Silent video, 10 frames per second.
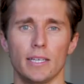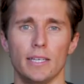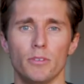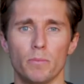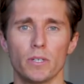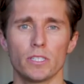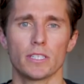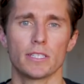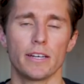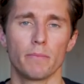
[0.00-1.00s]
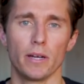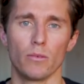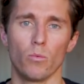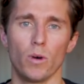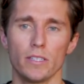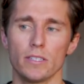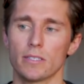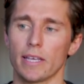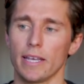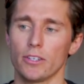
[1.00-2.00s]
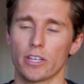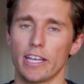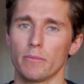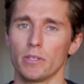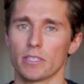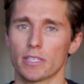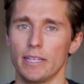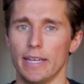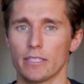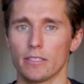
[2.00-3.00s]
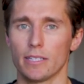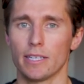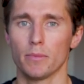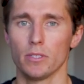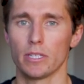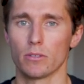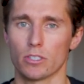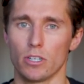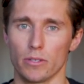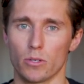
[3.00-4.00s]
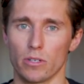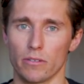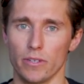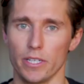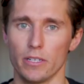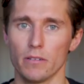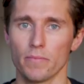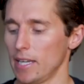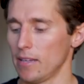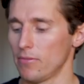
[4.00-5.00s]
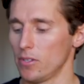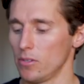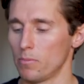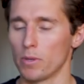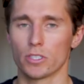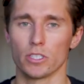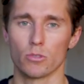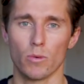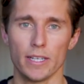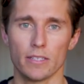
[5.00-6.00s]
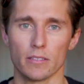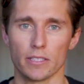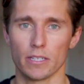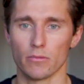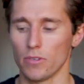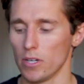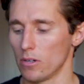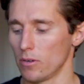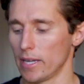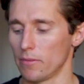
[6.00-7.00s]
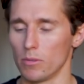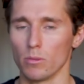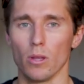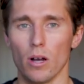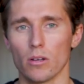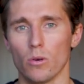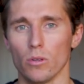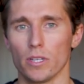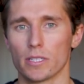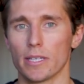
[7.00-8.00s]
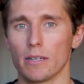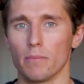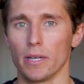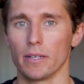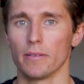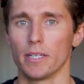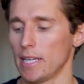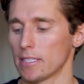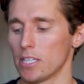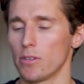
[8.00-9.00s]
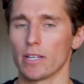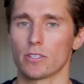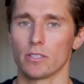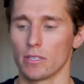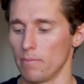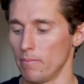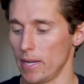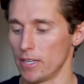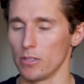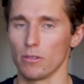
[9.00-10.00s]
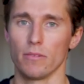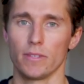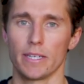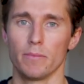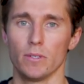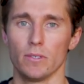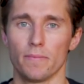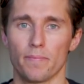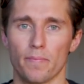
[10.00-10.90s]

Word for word: If you push the center button once and your camera is connected to the gimbal, it'll start recording video. If you push it twice, it'll take a photo. And if you long hold the center button, that's how you enter the menu of the gimbal.